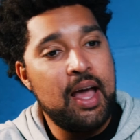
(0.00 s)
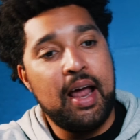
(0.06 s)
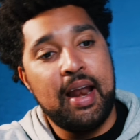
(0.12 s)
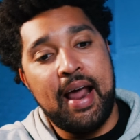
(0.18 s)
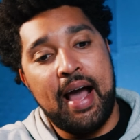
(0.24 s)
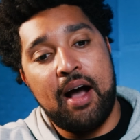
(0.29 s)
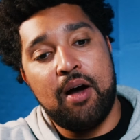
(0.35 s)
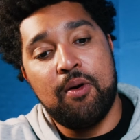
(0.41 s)

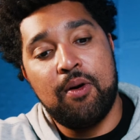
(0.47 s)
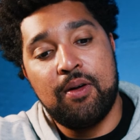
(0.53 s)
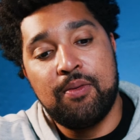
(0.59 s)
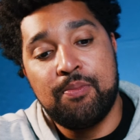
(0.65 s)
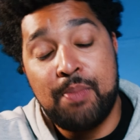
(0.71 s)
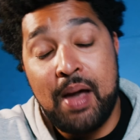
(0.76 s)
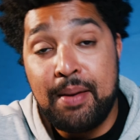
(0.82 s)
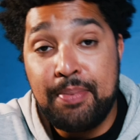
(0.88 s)
Now,
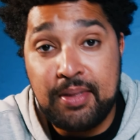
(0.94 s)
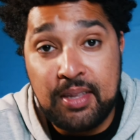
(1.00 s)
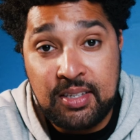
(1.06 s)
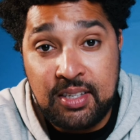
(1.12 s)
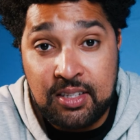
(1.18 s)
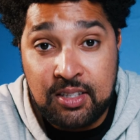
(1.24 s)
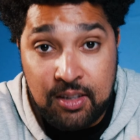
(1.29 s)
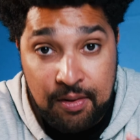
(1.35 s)
maybe
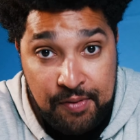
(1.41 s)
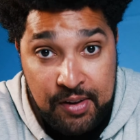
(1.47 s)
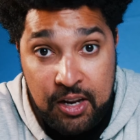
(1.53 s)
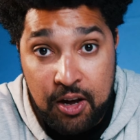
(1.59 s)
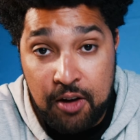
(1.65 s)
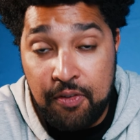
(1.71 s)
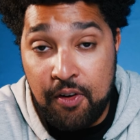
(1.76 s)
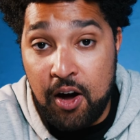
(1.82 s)
this isn't the
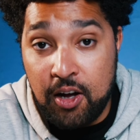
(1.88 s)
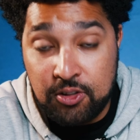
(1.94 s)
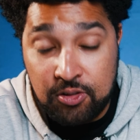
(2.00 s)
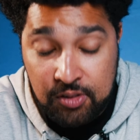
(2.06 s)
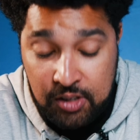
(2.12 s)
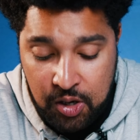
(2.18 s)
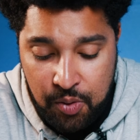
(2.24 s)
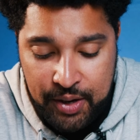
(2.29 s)
video for
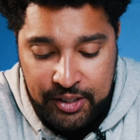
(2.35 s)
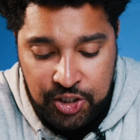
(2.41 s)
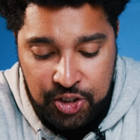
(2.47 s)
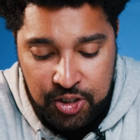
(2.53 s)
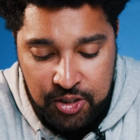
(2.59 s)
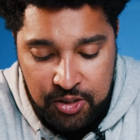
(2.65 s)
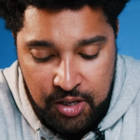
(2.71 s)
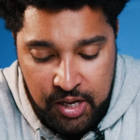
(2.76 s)
answering the
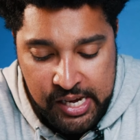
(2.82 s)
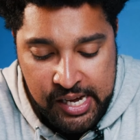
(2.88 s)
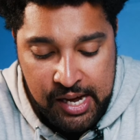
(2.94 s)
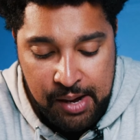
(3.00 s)
question,